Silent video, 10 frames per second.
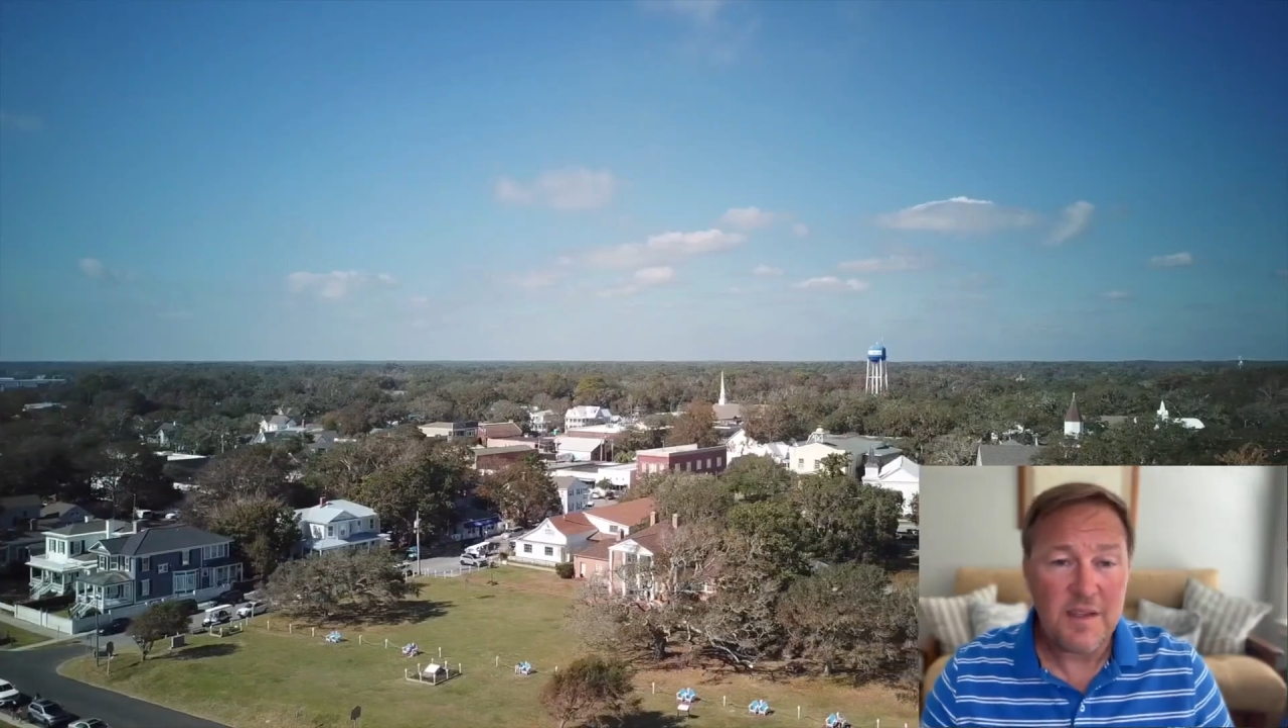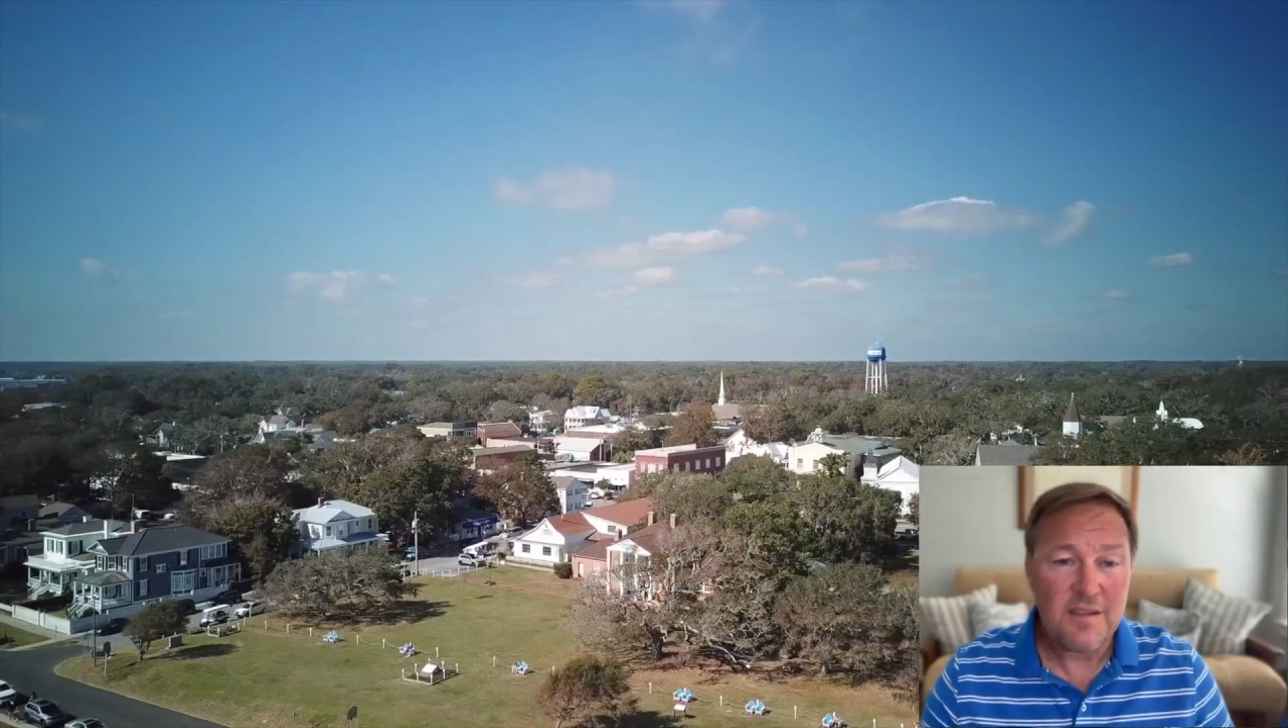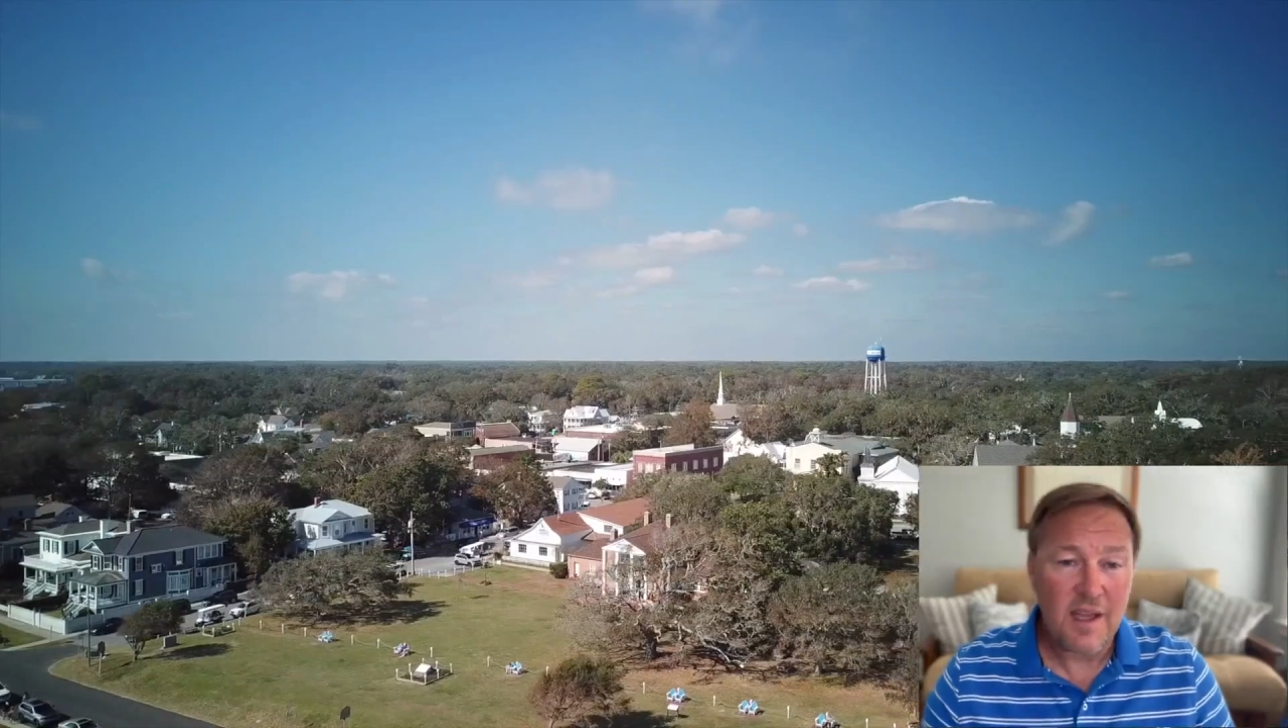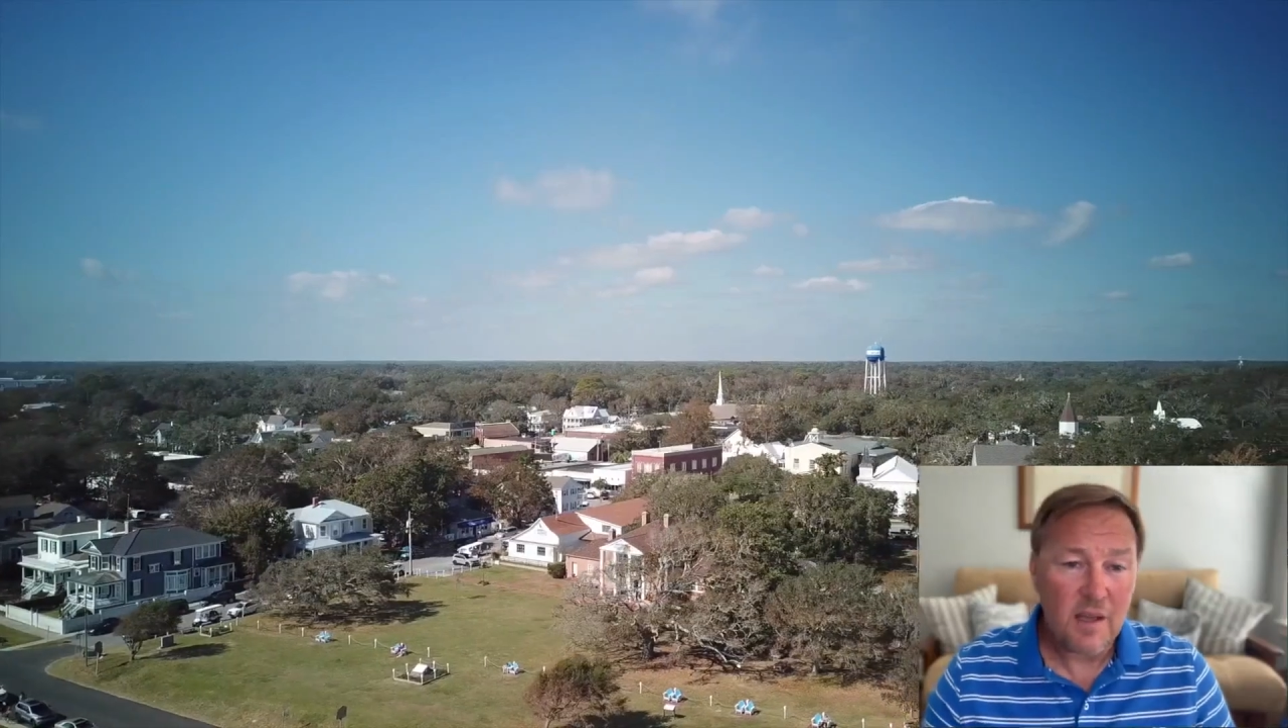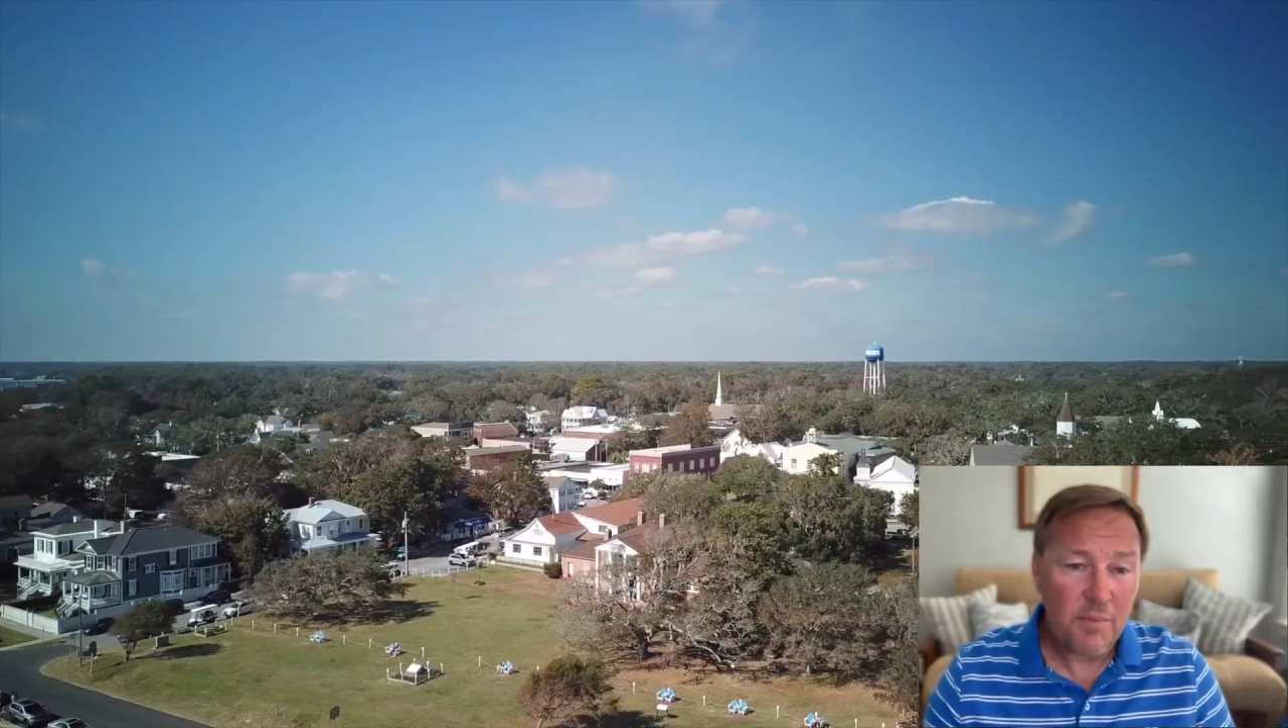
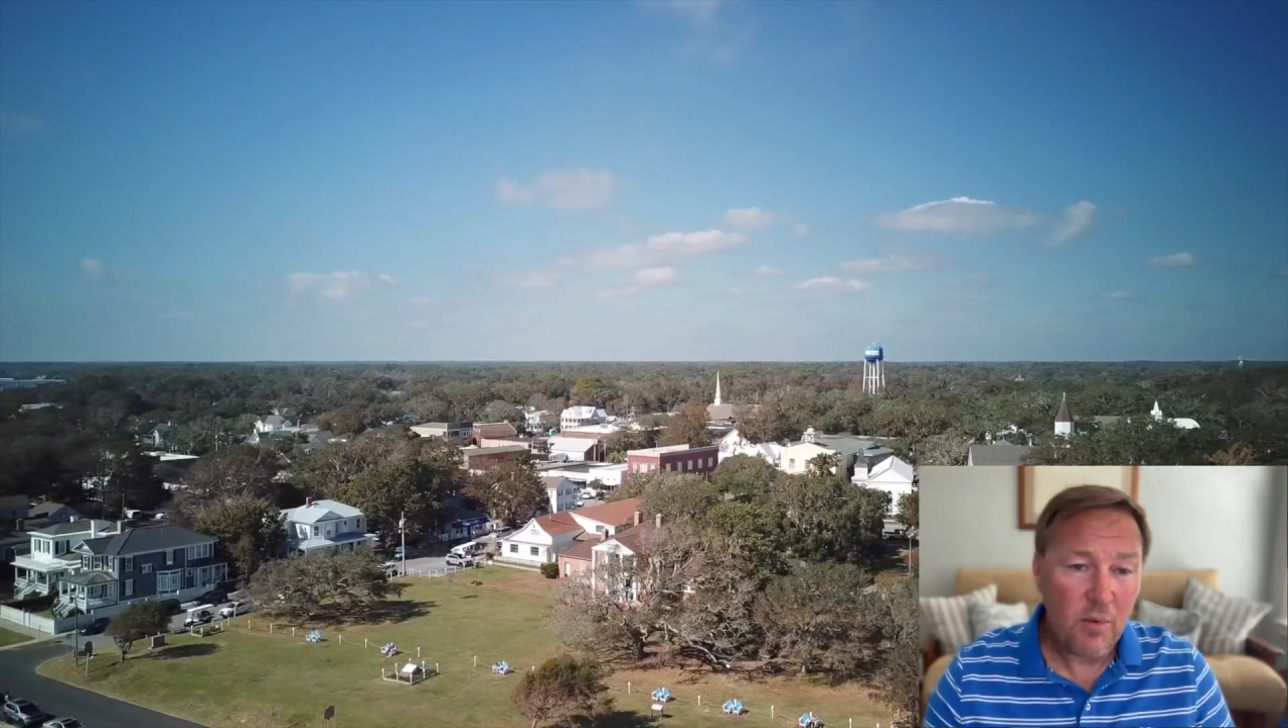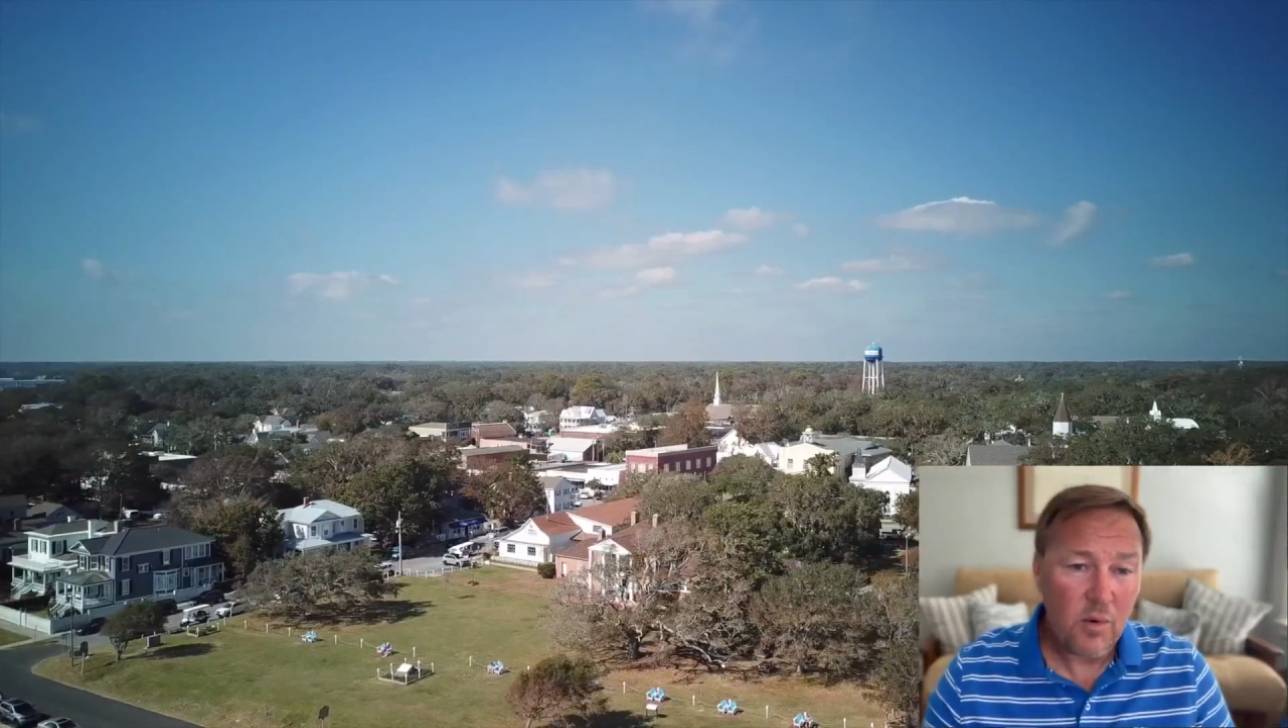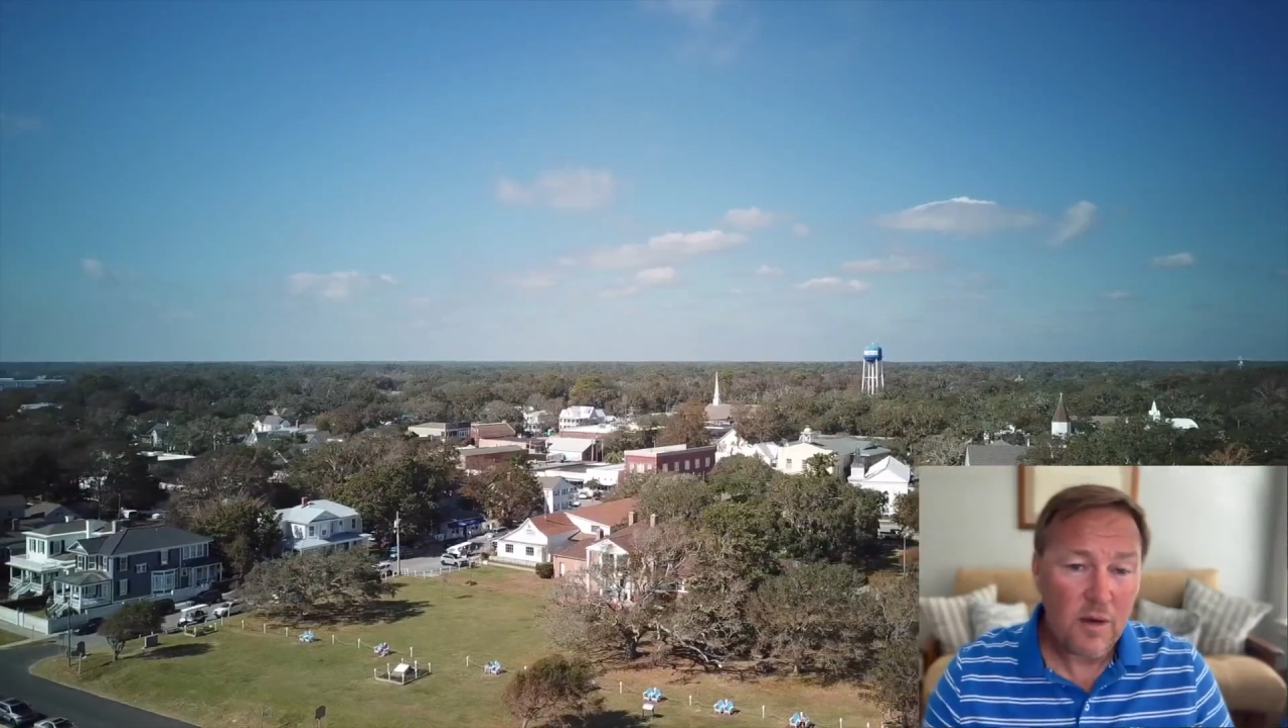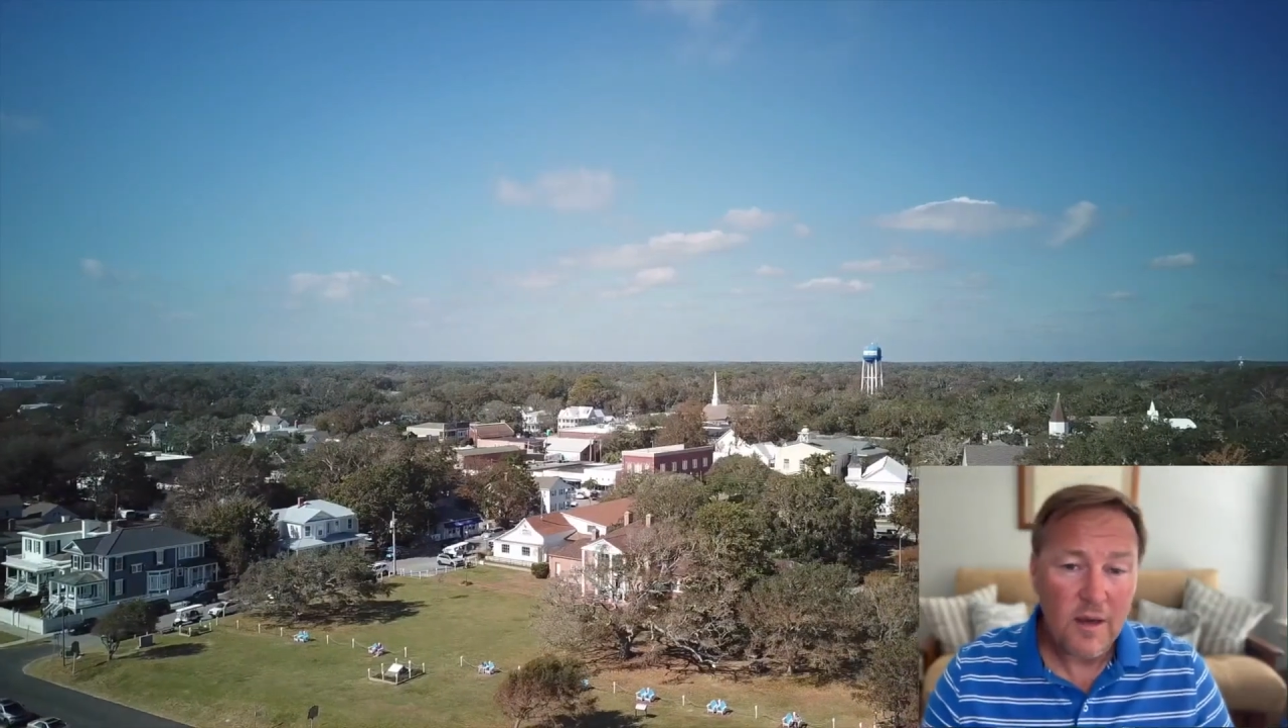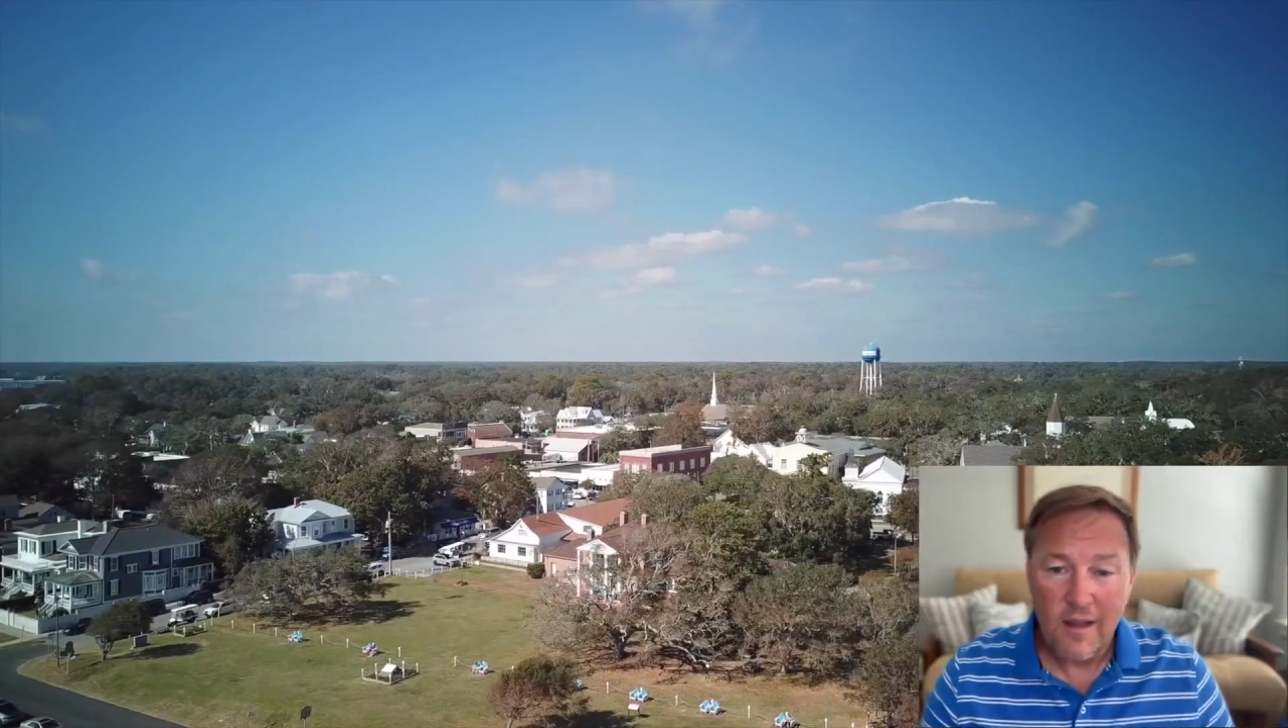Southport.